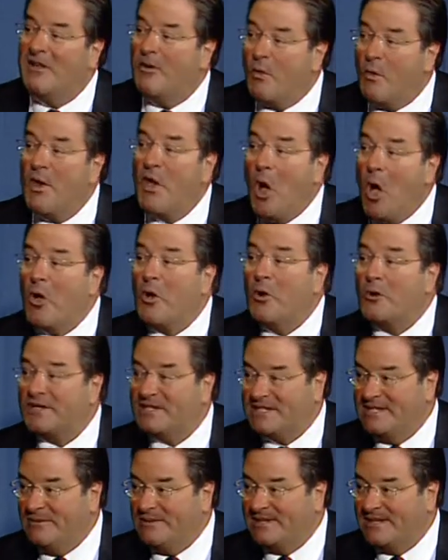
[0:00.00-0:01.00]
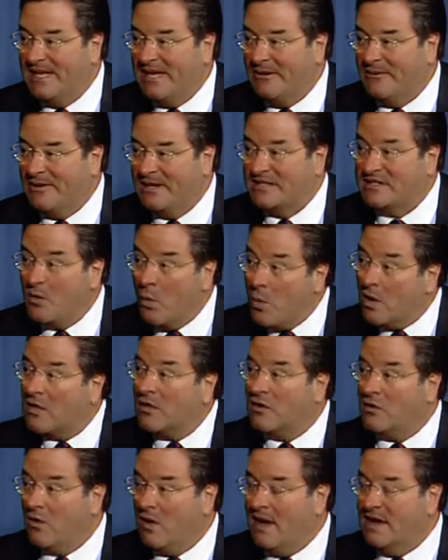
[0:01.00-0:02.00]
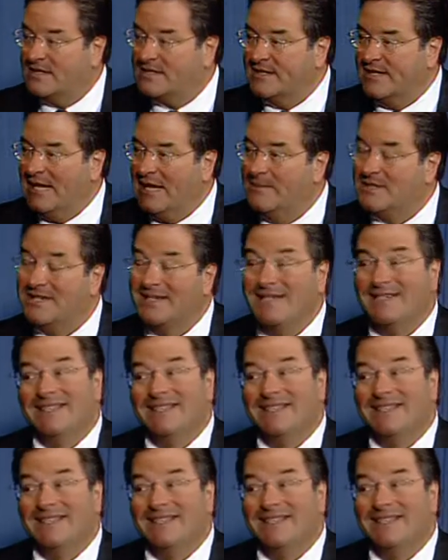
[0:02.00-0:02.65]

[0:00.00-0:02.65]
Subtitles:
We all go to see what that one is and what are the crosstabs.